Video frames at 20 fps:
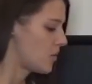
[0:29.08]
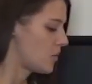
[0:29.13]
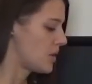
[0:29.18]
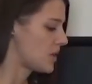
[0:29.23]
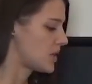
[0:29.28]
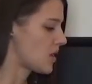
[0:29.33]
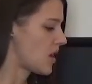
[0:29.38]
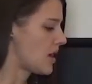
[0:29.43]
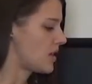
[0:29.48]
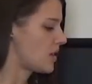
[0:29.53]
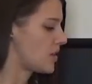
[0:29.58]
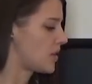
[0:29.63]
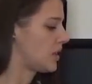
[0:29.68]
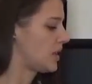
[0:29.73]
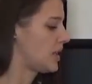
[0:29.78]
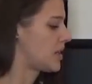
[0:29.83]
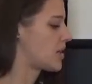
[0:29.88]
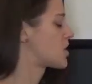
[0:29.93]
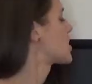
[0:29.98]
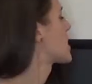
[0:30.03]
We saw in
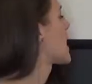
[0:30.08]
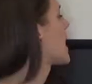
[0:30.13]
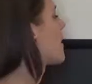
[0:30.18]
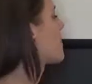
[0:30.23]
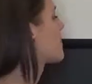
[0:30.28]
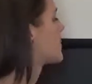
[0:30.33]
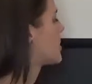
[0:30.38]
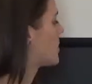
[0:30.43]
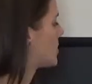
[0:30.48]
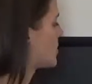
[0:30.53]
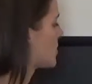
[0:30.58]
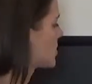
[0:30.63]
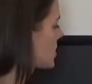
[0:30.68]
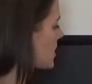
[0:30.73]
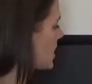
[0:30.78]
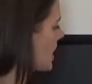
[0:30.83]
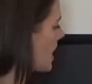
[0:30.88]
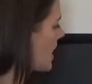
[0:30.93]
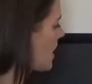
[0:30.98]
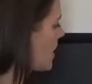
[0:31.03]
earlier
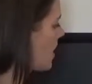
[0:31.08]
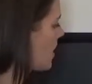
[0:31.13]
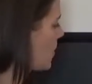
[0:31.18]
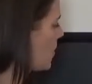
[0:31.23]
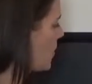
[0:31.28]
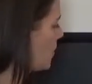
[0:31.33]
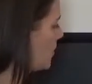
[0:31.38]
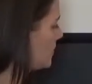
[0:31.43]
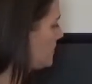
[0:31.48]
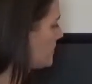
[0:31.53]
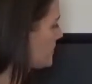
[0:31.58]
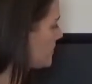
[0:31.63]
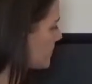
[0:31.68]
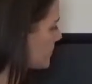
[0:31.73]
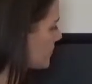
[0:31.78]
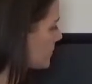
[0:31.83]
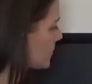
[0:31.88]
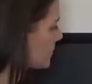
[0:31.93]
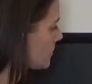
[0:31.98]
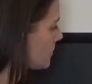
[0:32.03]
chapters how
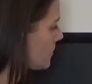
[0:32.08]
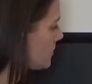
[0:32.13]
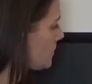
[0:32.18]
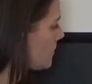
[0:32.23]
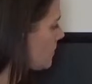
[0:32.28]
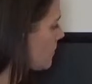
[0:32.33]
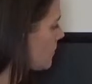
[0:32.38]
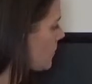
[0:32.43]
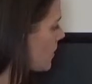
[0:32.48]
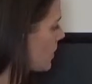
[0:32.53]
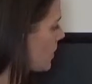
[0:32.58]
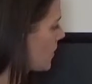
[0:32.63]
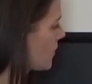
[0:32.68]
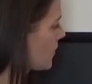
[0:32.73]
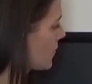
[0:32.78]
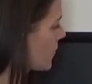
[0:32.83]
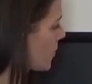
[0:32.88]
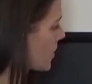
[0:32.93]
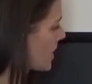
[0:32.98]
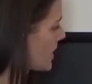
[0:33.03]

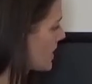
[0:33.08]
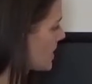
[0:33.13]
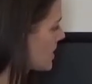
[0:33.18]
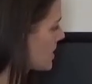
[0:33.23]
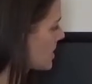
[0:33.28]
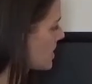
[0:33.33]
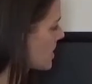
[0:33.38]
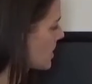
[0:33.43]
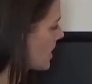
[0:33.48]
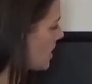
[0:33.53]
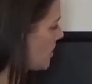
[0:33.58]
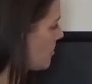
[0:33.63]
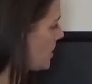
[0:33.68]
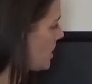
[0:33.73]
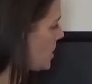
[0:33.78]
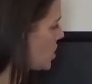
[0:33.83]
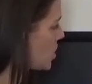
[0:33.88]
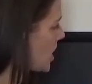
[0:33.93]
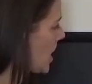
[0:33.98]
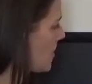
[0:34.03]
forests can
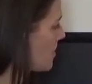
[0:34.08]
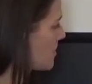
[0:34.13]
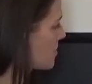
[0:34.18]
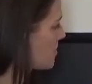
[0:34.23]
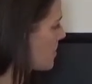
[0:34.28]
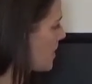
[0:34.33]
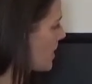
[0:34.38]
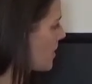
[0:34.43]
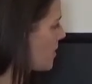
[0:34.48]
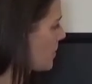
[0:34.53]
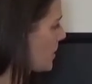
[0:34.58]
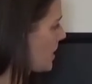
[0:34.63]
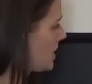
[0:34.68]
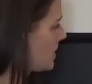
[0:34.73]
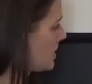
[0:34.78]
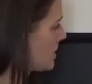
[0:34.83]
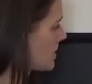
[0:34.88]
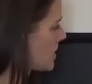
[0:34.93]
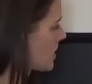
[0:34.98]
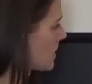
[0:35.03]
be shaped by the
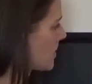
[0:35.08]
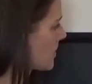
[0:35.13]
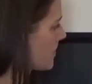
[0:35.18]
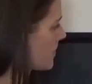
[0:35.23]
wind